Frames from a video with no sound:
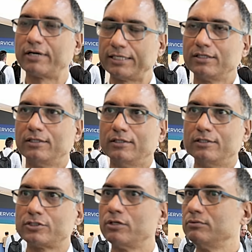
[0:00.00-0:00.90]
Right.
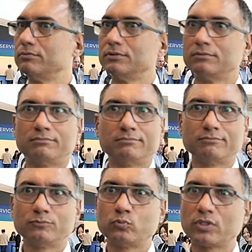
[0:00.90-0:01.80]
So
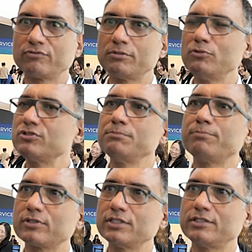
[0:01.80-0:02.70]
one of the most
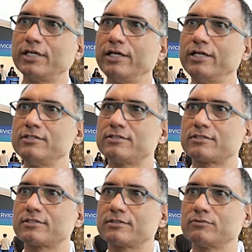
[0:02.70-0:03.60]
important thing
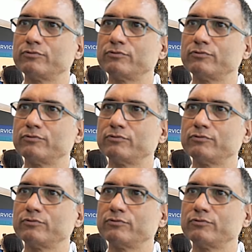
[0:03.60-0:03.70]
is